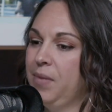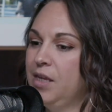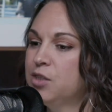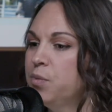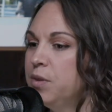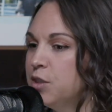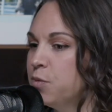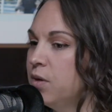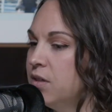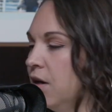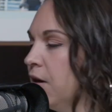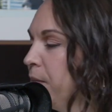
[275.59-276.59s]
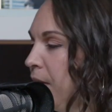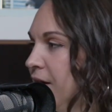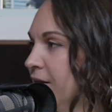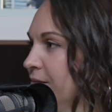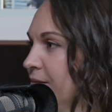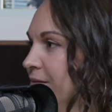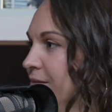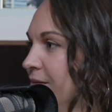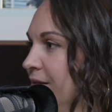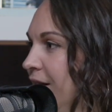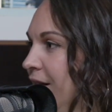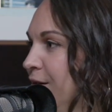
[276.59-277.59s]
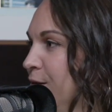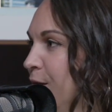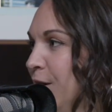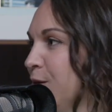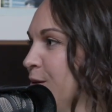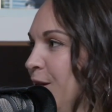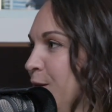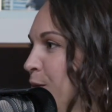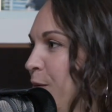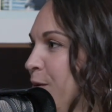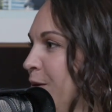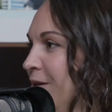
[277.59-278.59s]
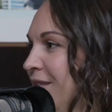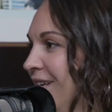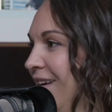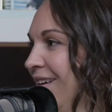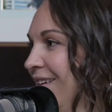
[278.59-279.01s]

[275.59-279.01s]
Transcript: and so we just want to talk about it yeah and so that's that's what we're doing today